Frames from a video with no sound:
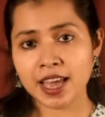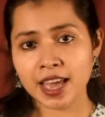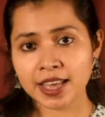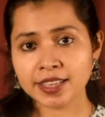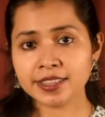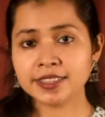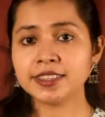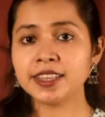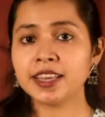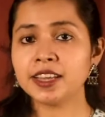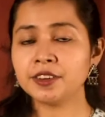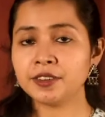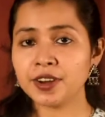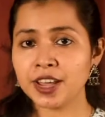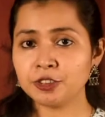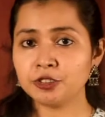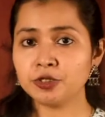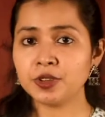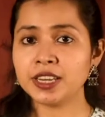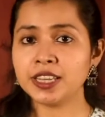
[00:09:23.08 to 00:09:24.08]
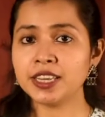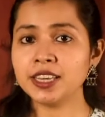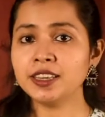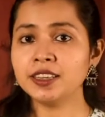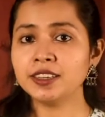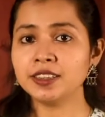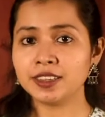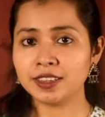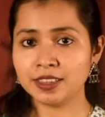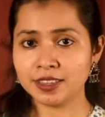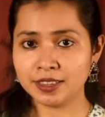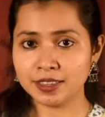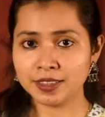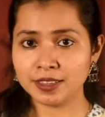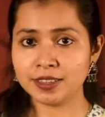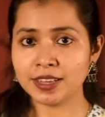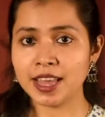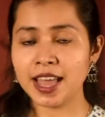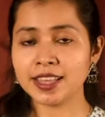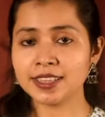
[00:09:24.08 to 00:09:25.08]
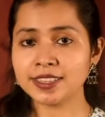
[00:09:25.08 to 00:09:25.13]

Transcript: as they gradually uh,